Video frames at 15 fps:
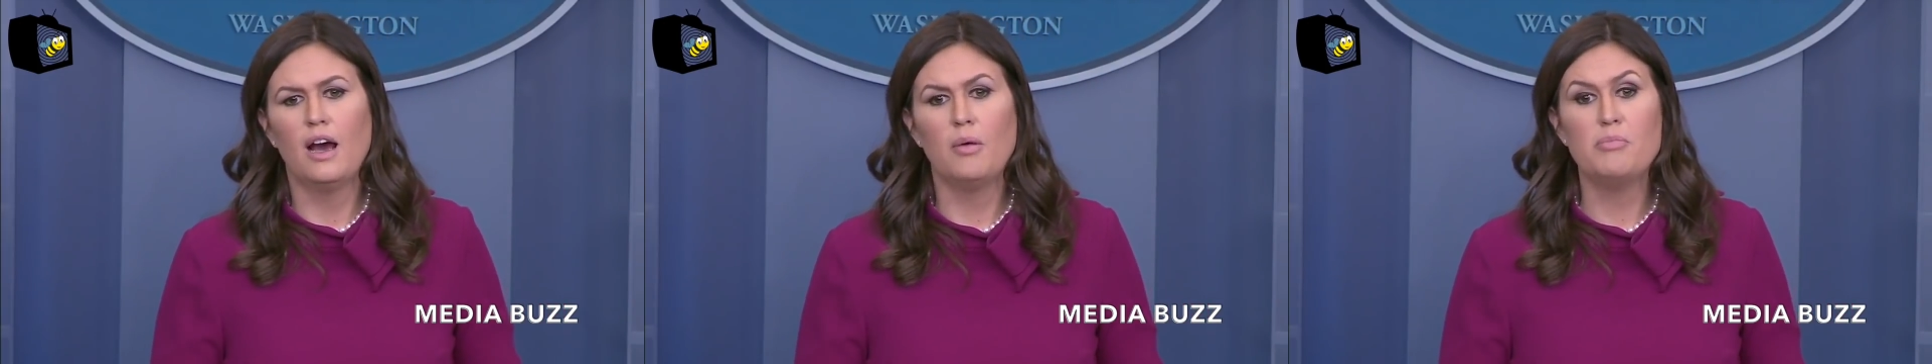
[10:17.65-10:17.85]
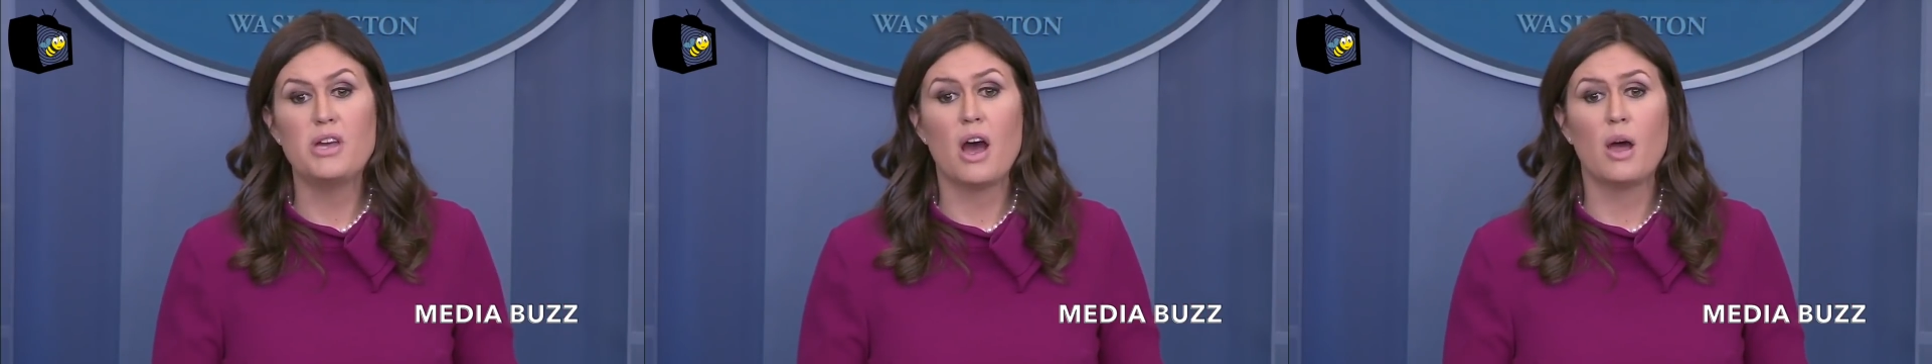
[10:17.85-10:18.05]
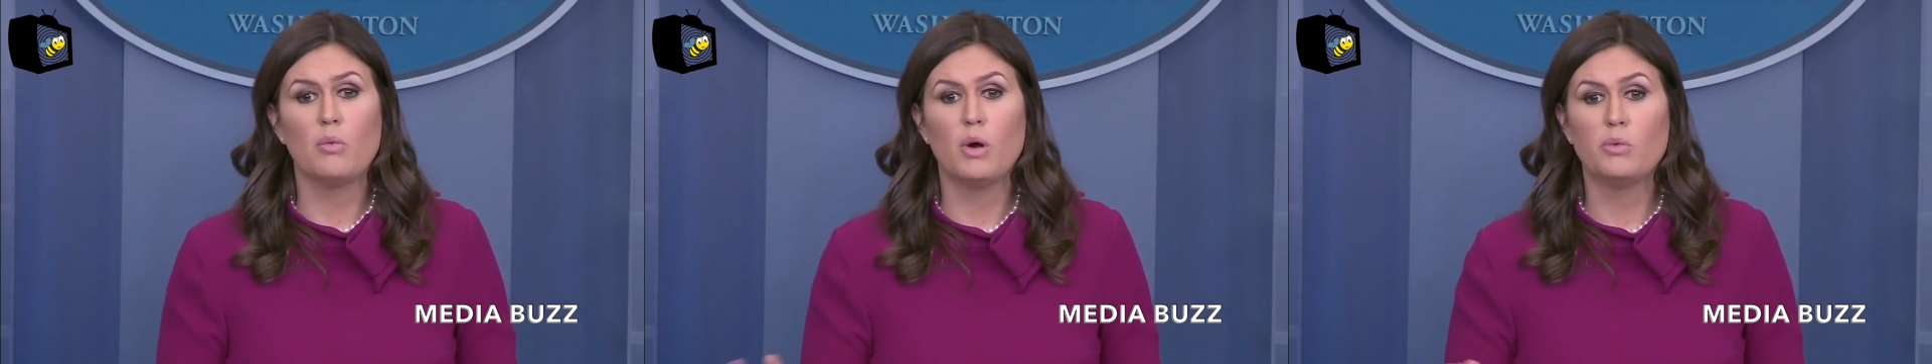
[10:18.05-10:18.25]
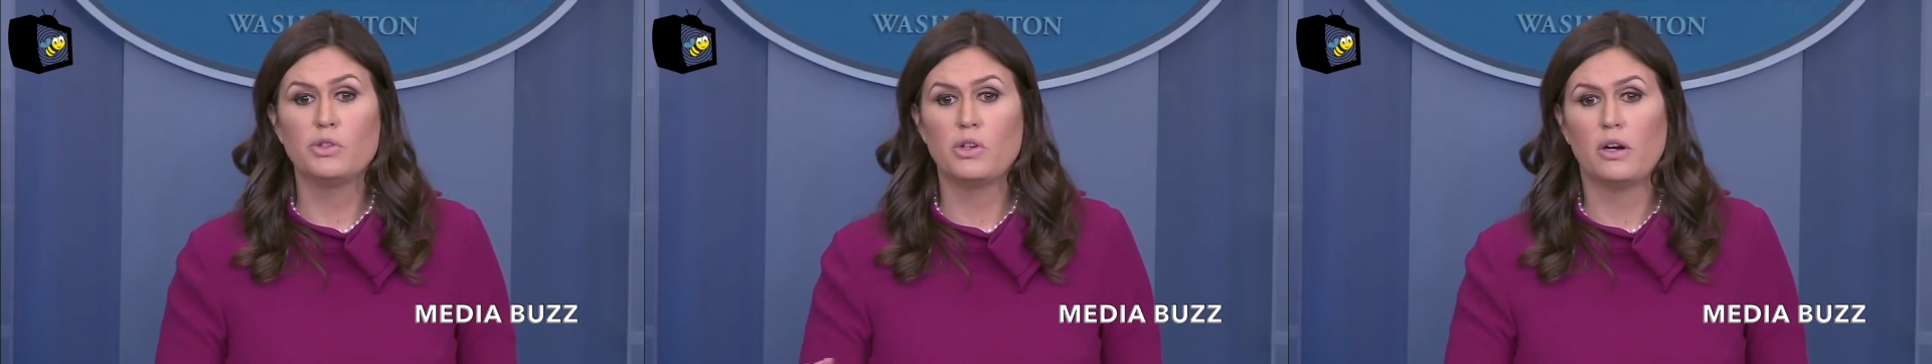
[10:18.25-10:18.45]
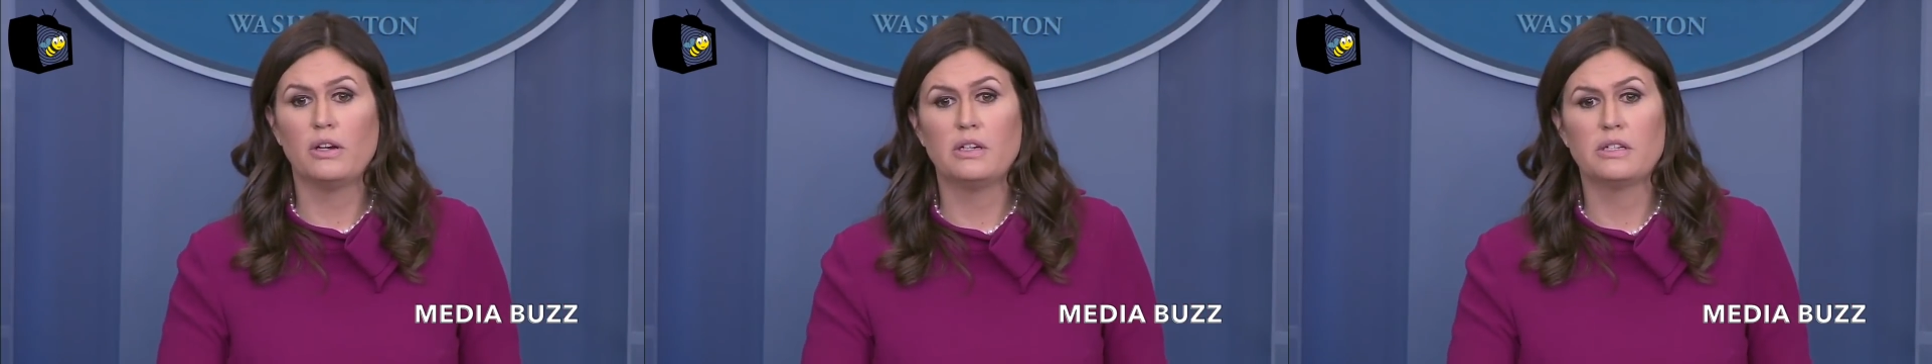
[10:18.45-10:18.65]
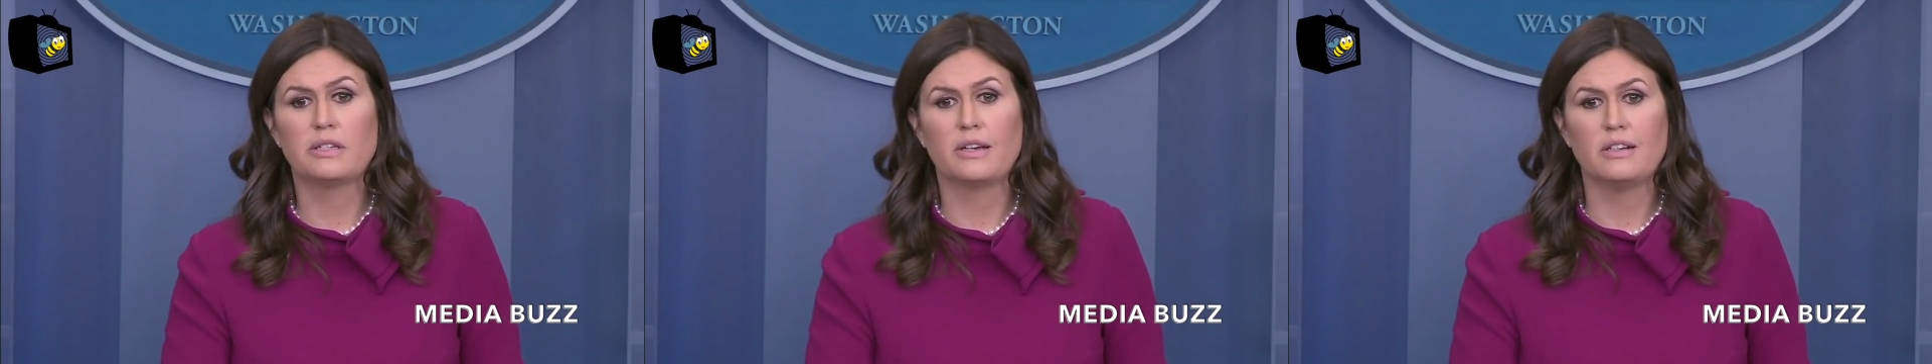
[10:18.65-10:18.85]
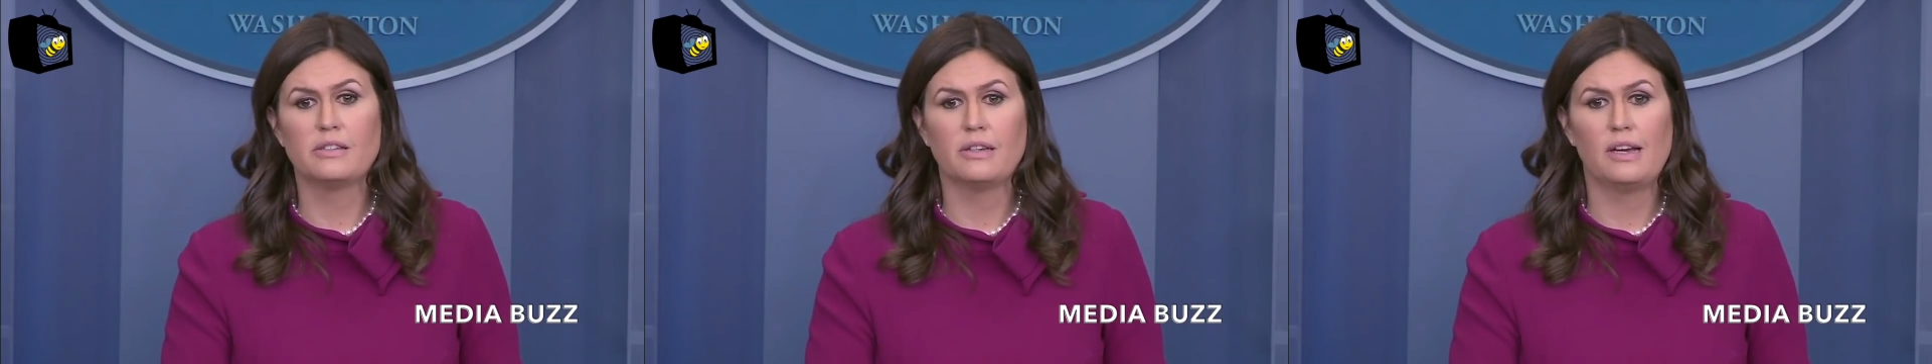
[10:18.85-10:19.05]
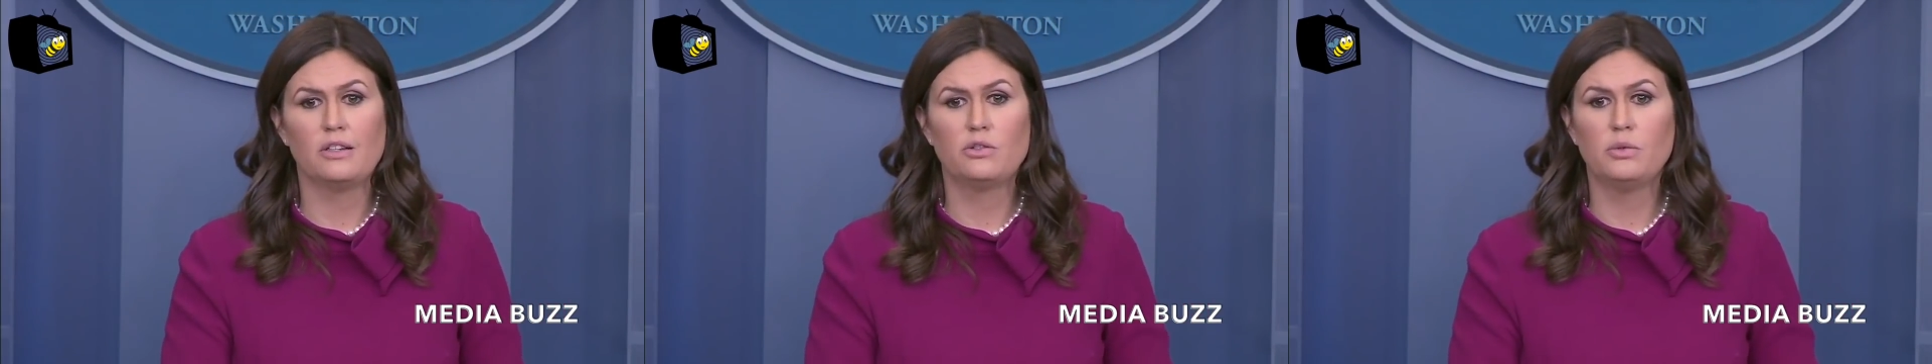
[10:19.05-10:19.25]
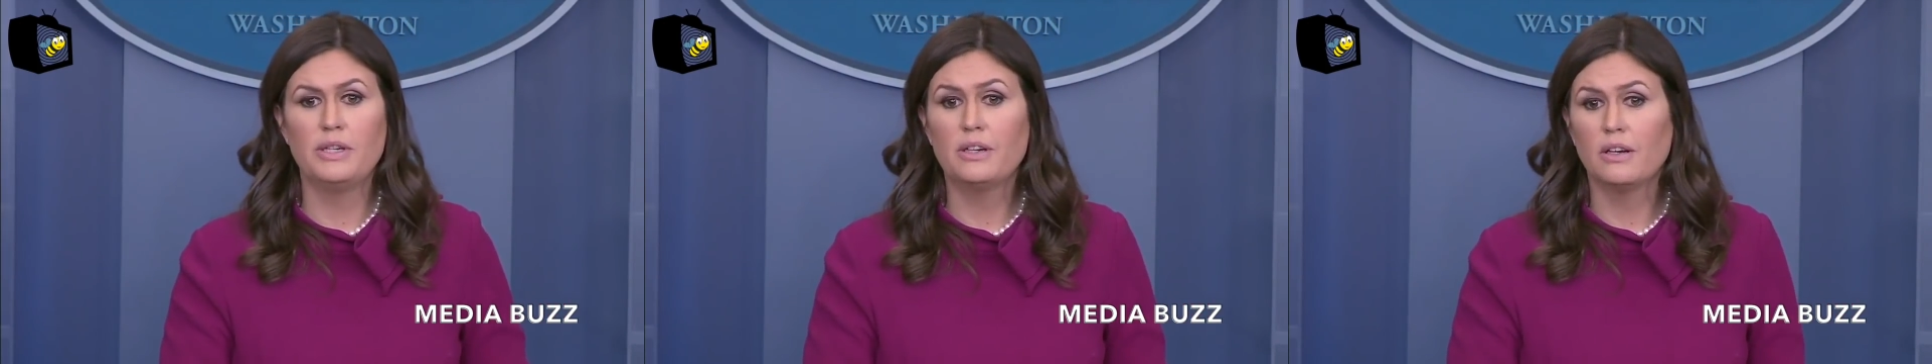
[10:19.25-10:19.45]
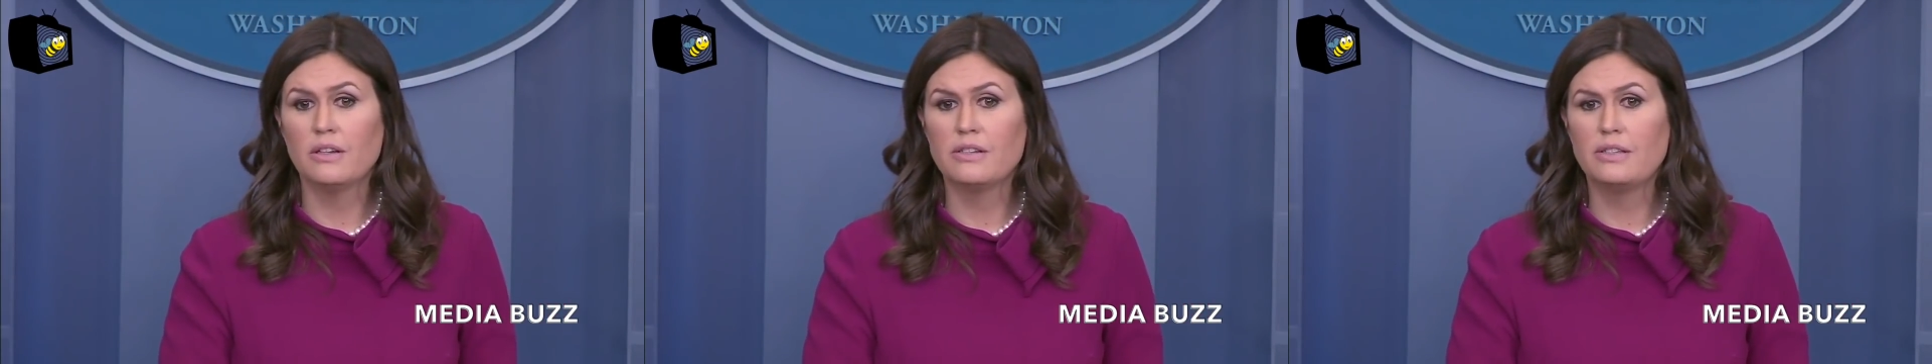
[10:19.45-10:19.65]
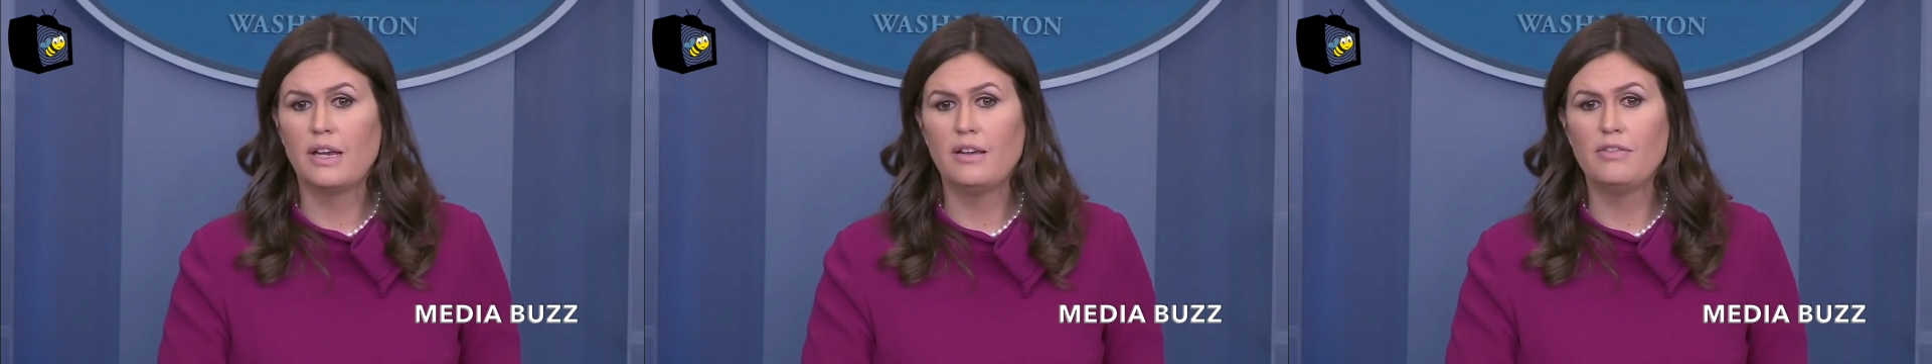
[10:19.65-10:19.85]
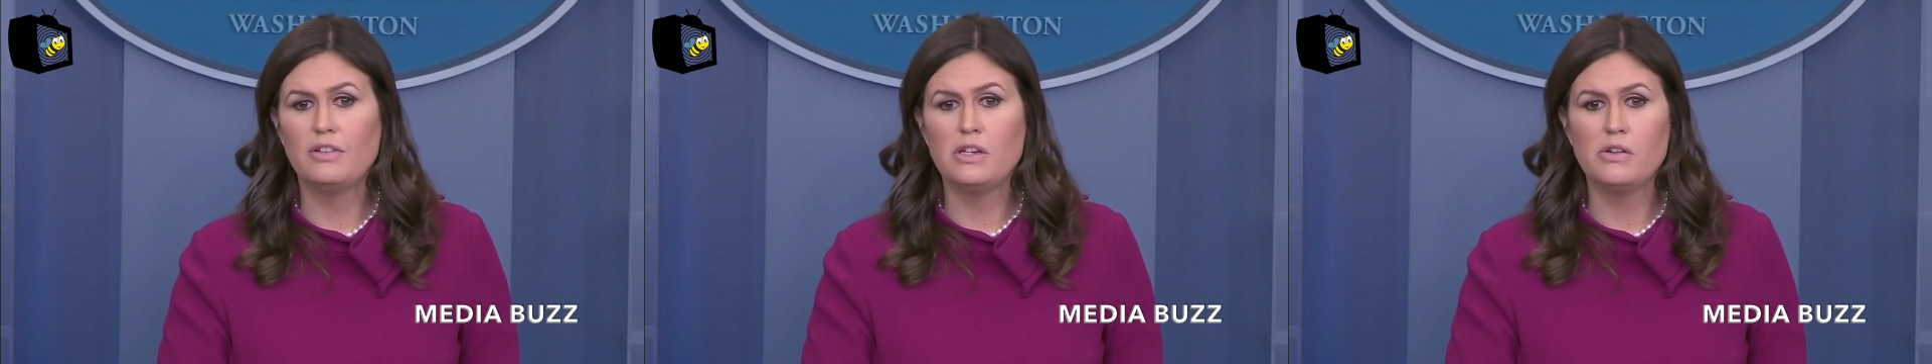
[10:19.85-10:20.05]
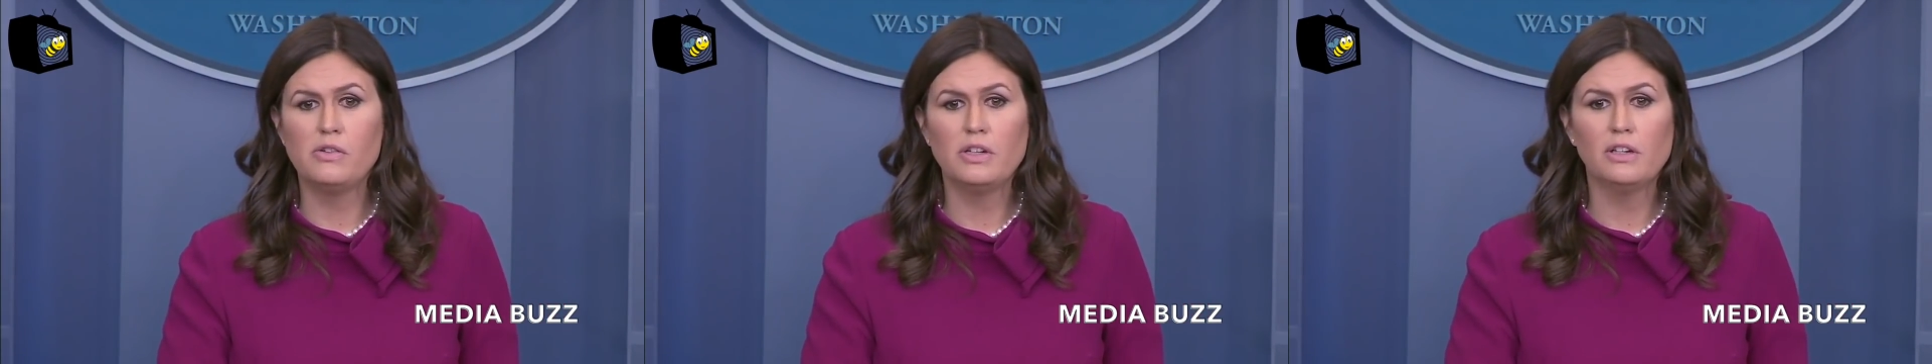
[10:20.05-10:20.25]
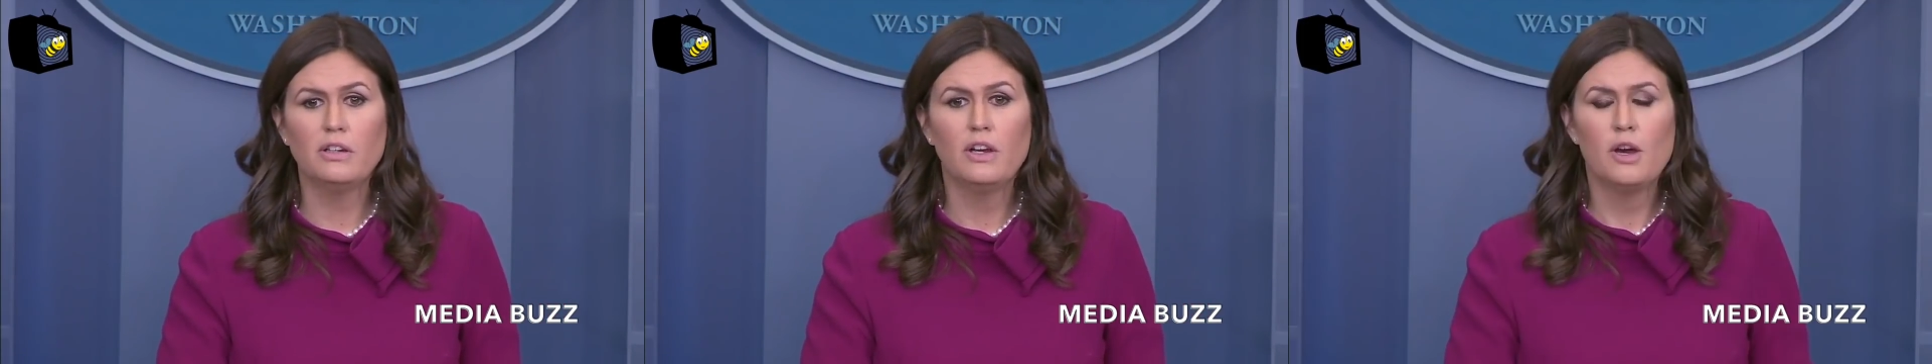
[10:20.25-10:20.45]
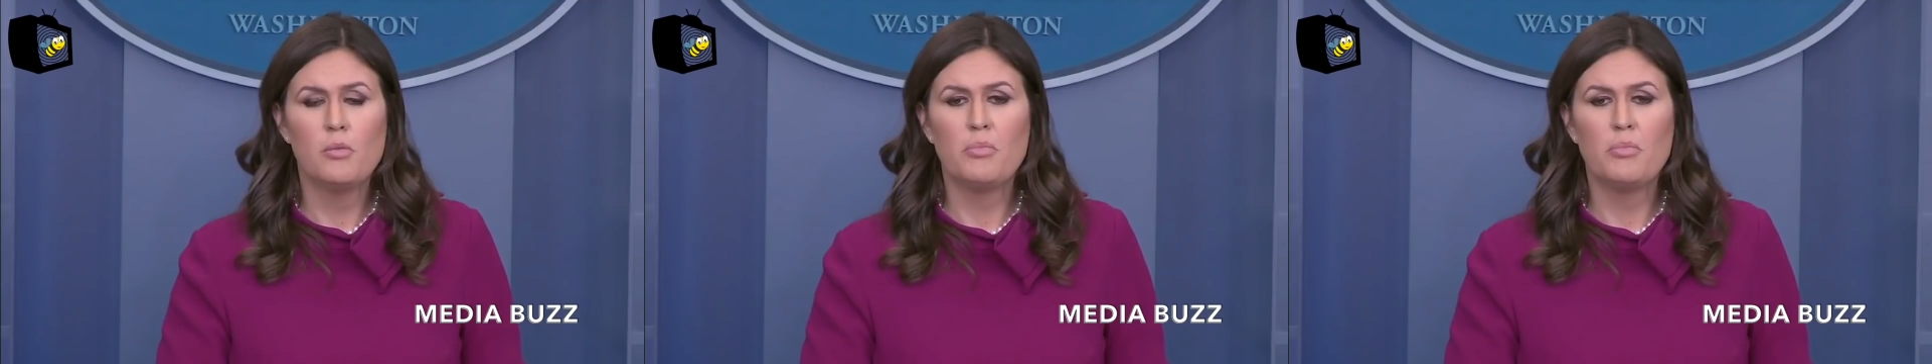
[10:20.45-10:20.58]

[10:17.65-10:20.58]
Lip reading: beyond what was already discussed last week on the State of the Union,